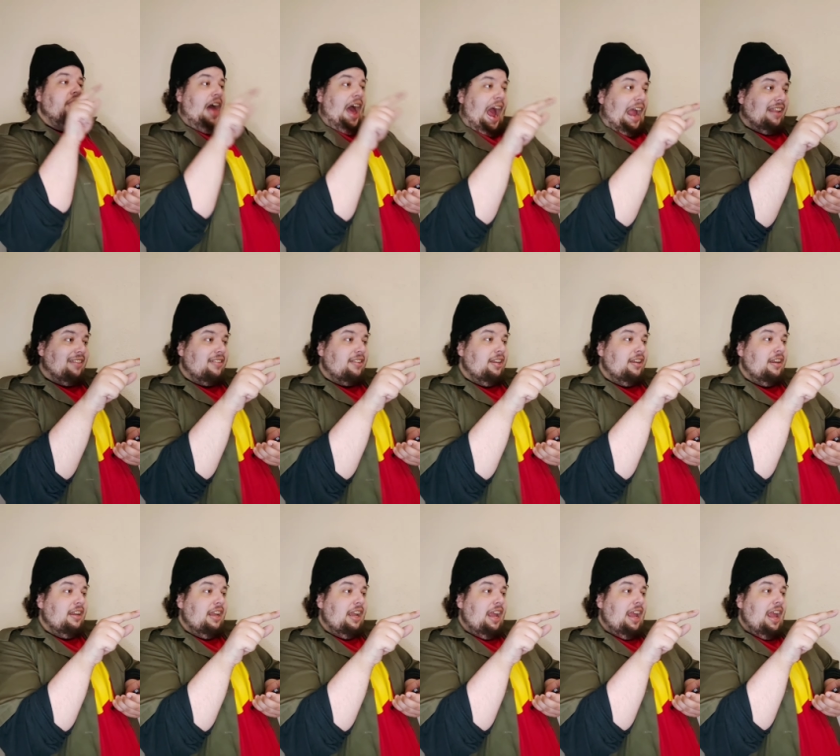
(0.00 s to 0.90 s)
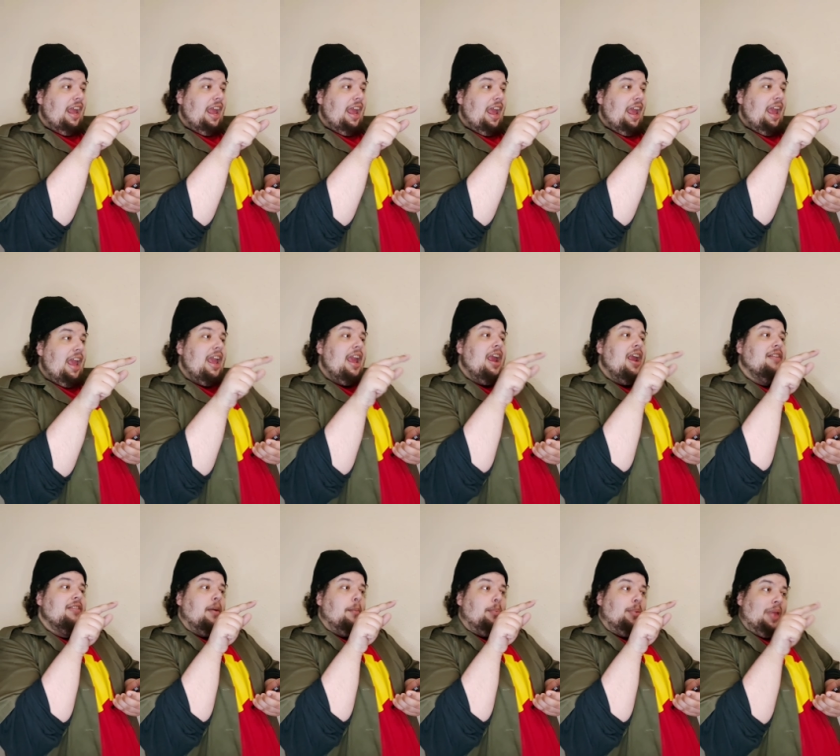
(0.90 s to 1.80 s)
That
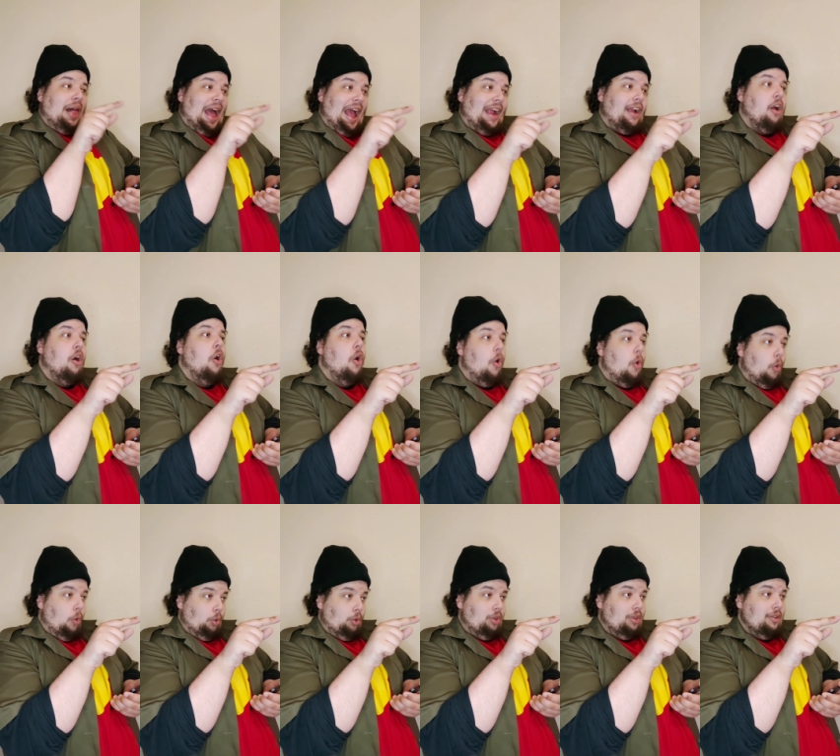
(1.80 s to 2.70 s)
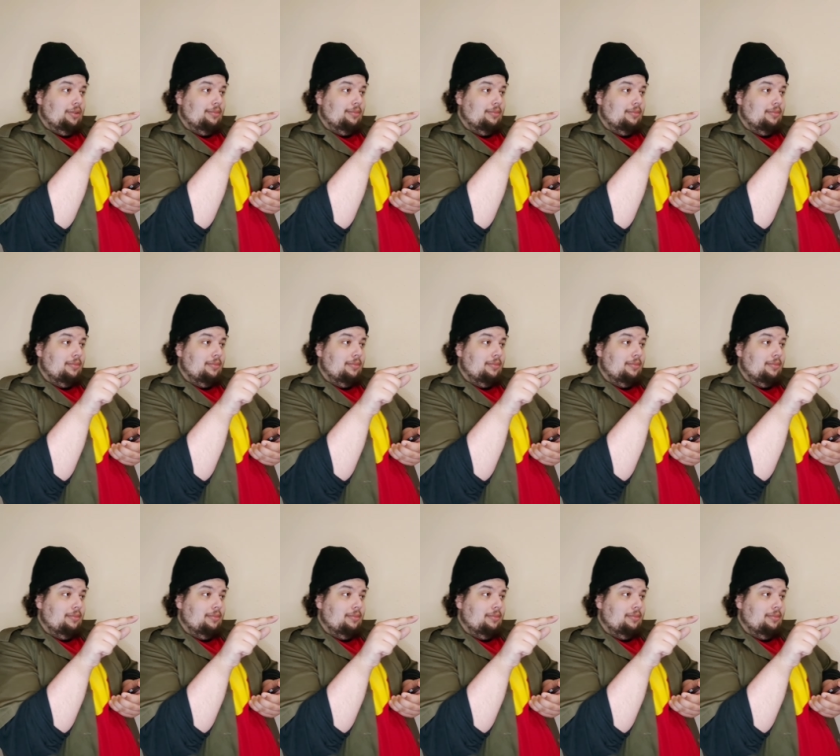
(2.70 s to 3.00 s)
is a black hole.